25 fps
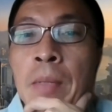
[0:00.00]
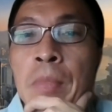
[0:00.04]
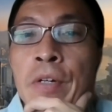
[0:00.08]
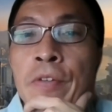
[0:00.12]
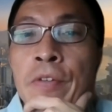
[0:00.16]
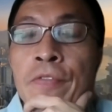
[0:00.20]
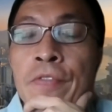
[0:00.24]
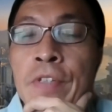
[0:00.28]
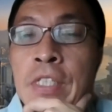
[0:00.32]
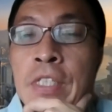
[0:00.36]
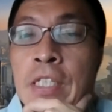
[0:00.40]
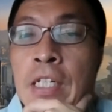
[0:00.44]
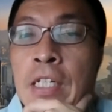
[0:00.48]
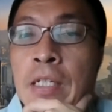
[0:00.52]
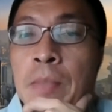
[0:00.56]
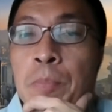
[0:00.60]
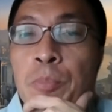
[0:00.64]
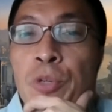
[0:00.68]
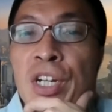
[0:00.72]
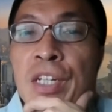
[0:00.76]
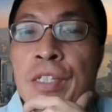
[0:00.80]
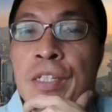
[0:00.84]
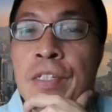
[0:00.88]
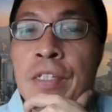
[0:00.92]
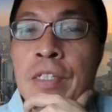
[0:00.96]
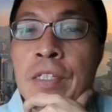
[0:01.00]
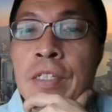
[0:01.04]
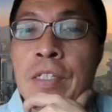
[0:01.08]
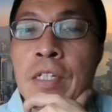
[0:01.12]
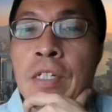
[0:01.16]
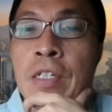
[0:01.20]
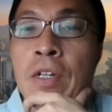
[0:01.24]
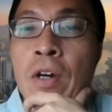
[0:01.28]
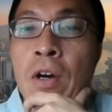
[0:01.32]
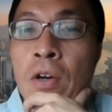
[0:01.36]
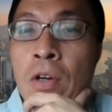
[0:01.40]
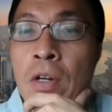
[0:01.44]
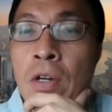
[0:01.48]
a physical presence in
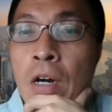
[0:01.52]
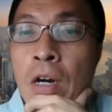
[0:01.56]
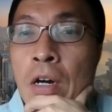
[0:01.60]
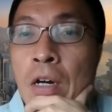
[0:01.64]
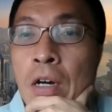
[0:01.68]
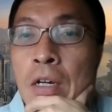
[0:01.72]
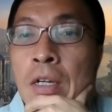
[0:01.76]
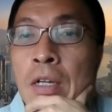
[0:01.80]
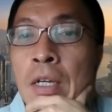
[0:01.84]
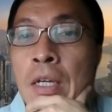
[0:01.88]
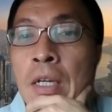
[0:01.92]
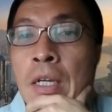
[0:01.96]
Hong Kong